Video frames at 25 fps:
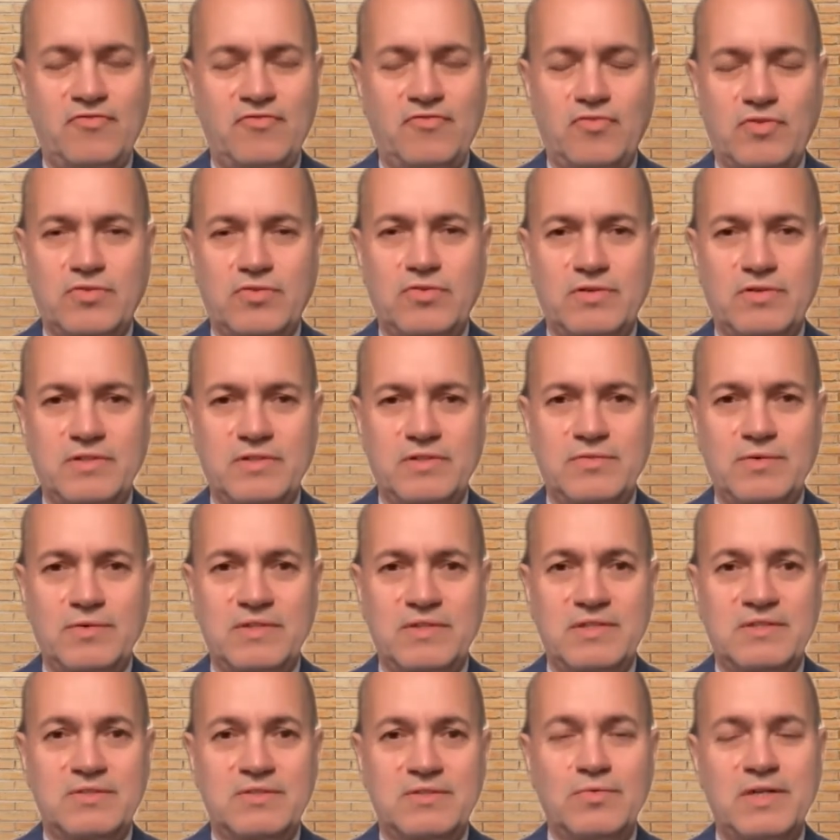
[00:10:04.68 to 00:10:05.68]
fourth quarter
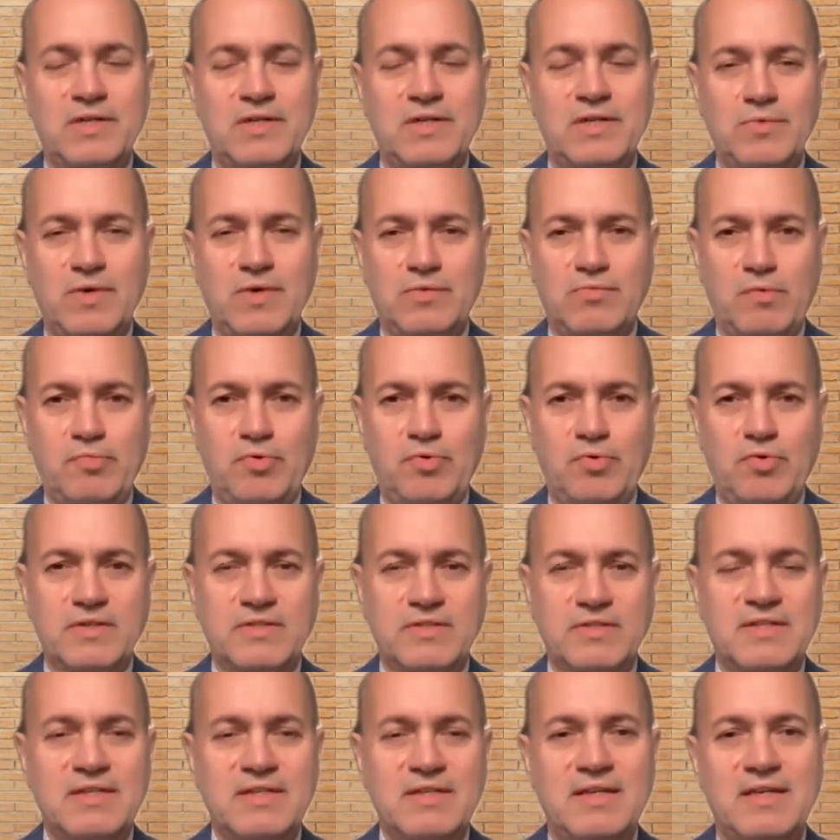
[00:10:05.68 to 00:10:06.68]
2021
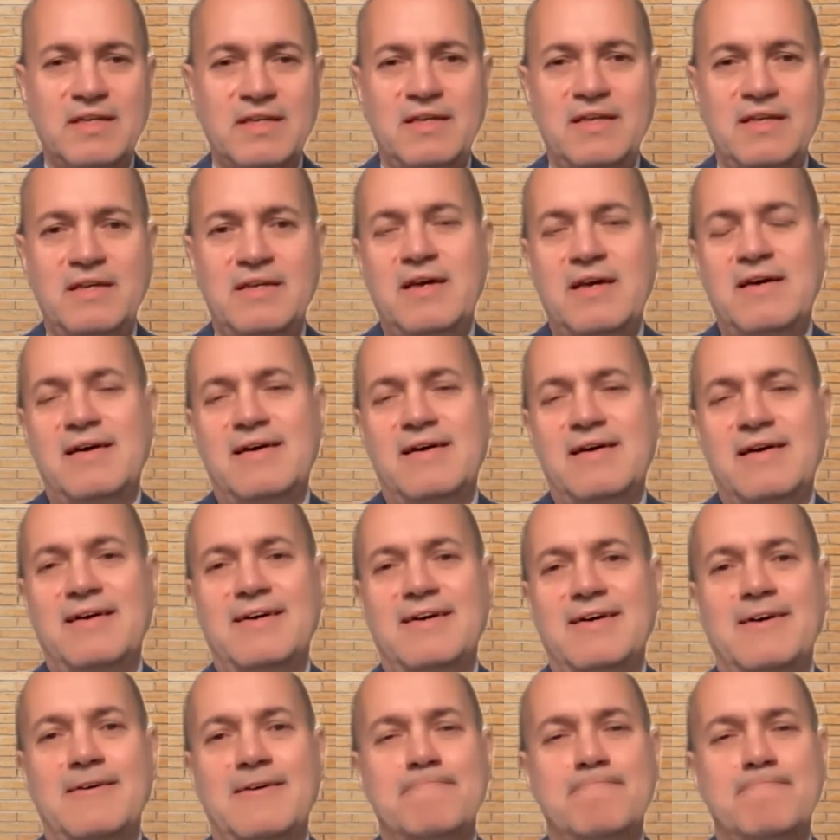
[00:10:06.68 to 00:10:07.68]
report,
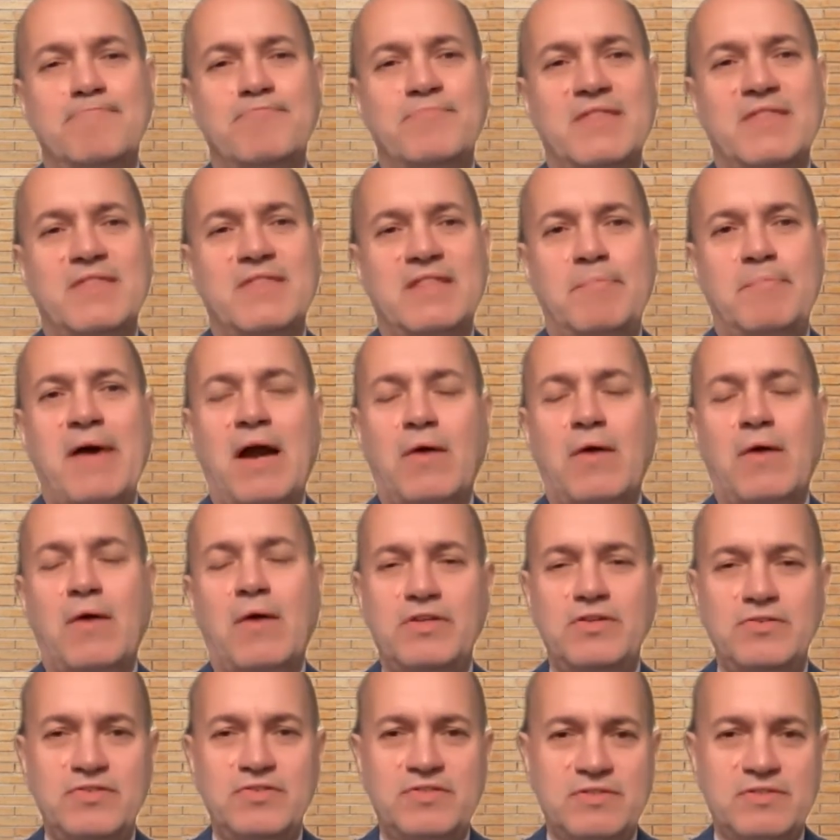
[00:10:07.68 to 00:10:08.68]
the power
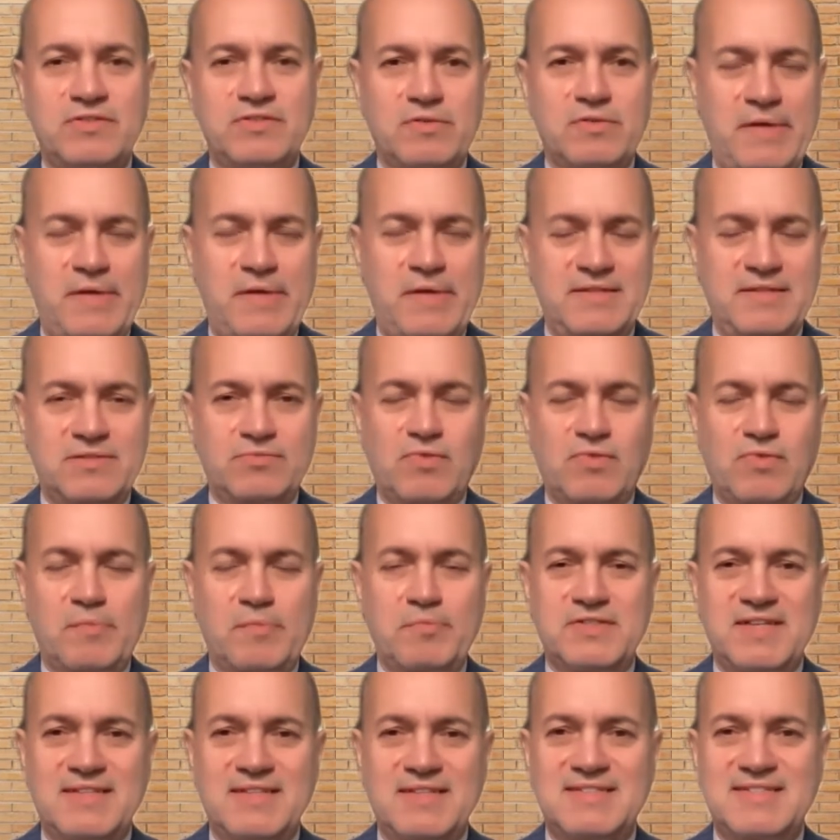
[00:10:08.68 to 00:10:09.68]
user base
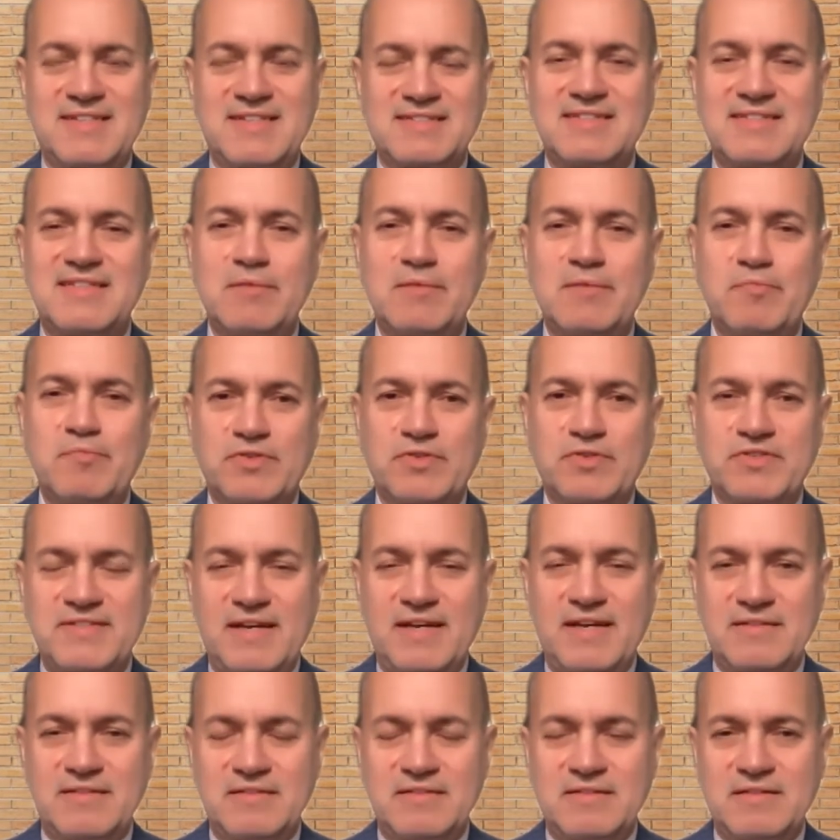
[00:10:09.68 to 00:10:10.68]
represents
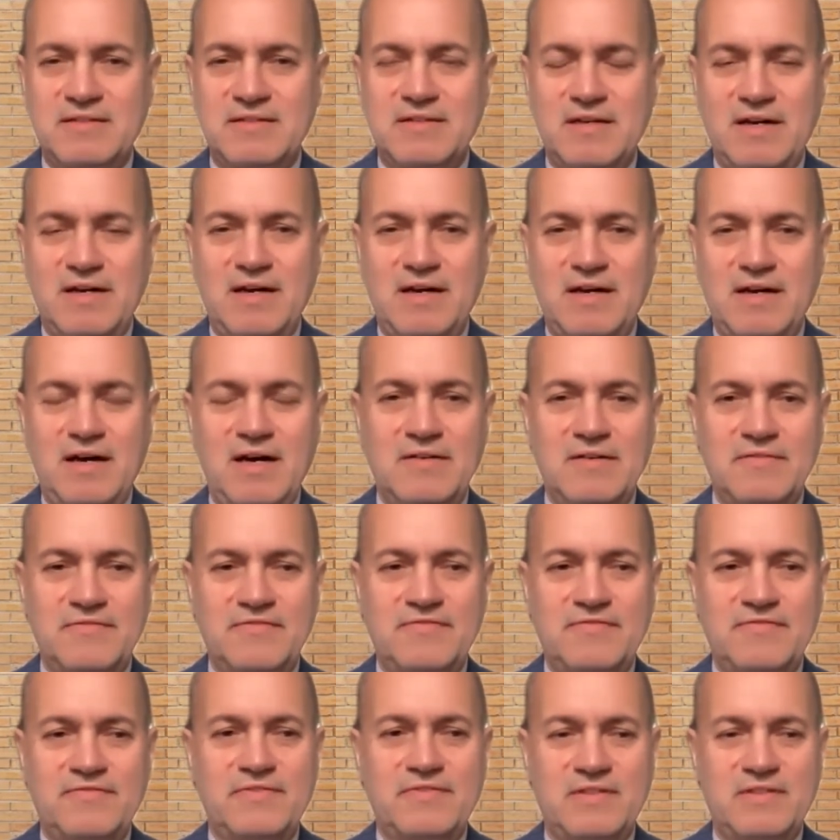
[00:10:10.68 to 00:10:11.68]
16%
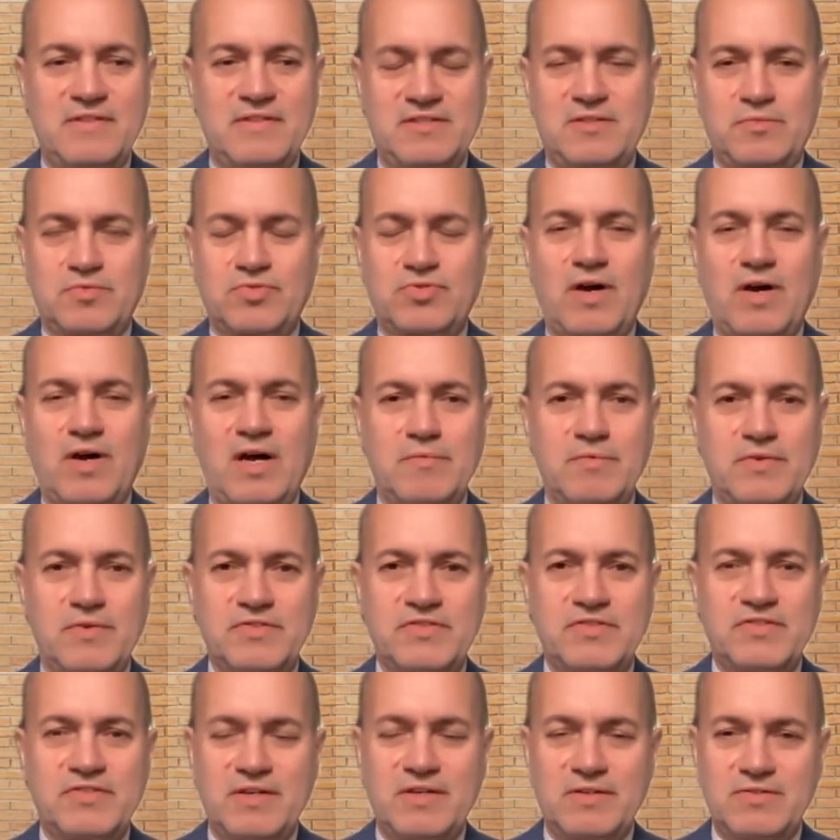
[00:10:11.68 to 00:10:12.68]
of the
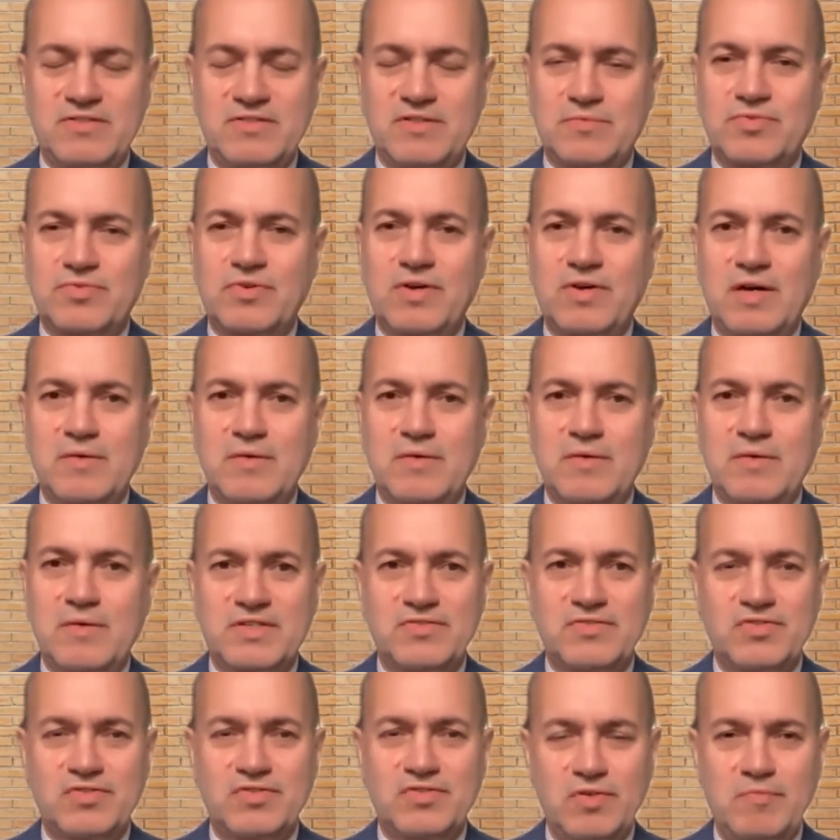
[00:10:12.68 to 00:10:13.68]
subscribers. So
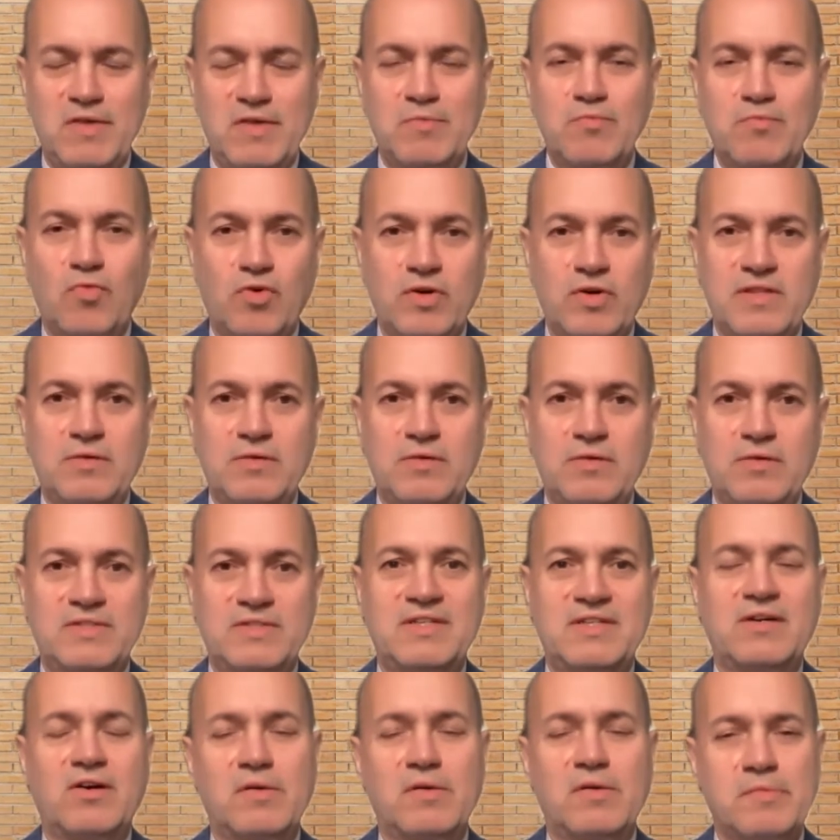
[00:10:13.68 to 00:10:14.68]
subscribers consuming more than 1
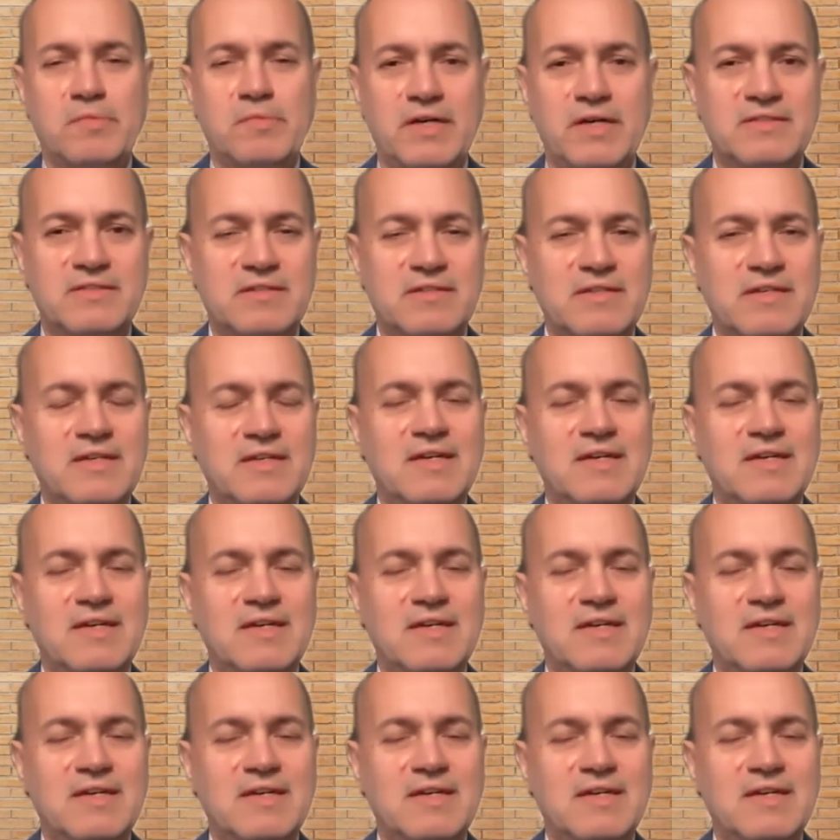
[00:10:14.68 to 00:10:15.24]
terabyte